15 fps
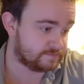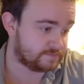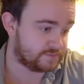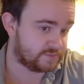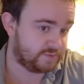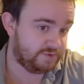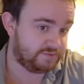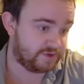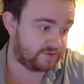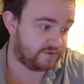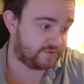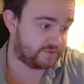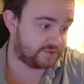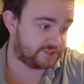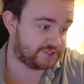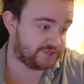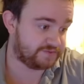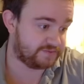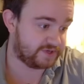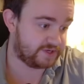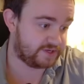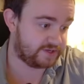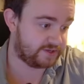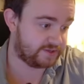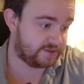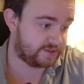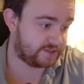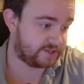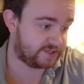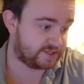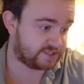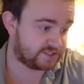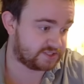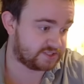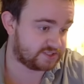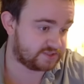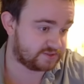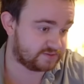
We maybe want a Jinbe, I guess.